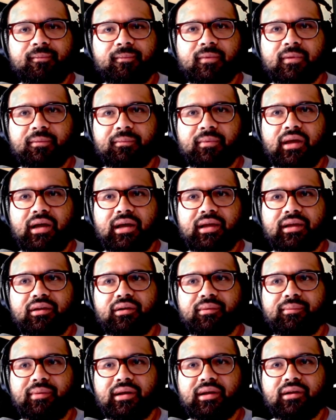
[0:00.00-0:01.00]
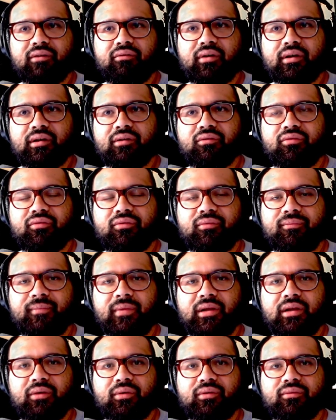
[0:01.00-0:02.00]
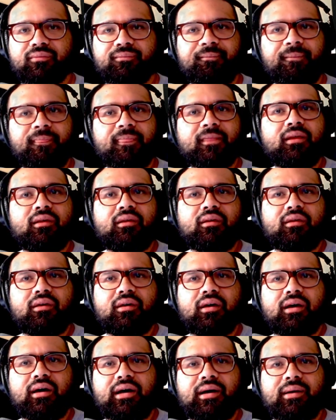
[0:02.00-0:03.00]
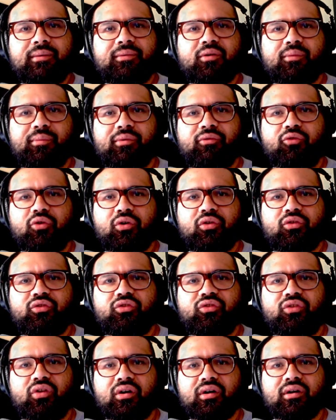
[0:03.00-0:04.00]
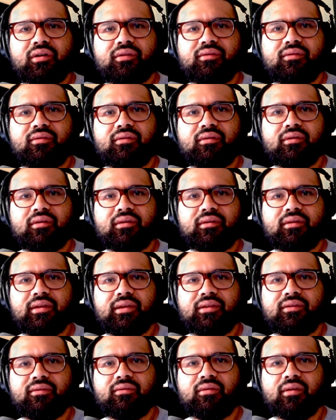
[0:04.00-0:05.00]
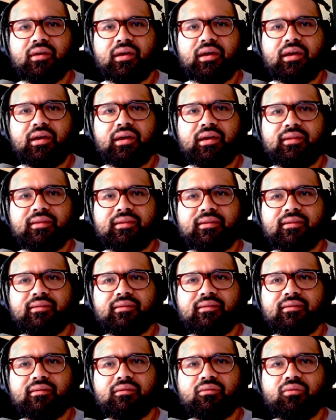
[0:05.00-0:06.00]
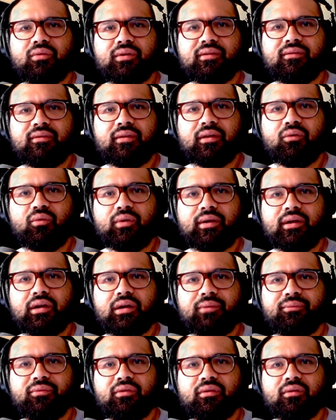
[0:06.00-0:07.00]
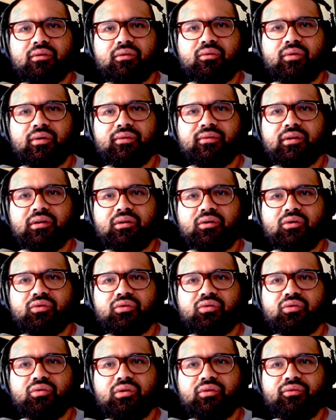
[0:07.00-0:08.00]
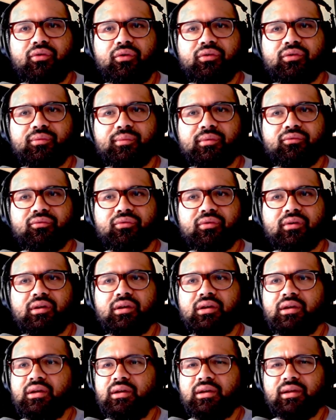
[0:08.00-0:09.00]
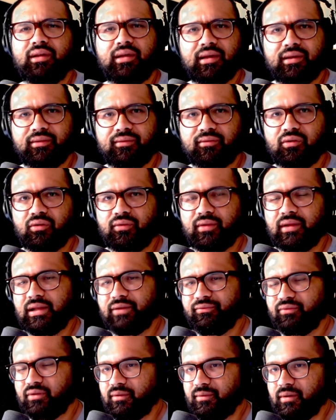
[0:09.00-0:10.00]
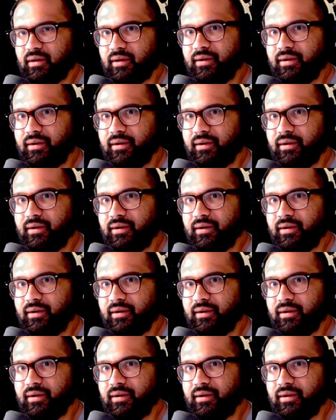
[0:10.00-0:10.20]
some guy here by a grave. Anyways, so before you start, It's this is what it's saying. When it comes to the questing in old school, you've always been free. Yeah, so they left a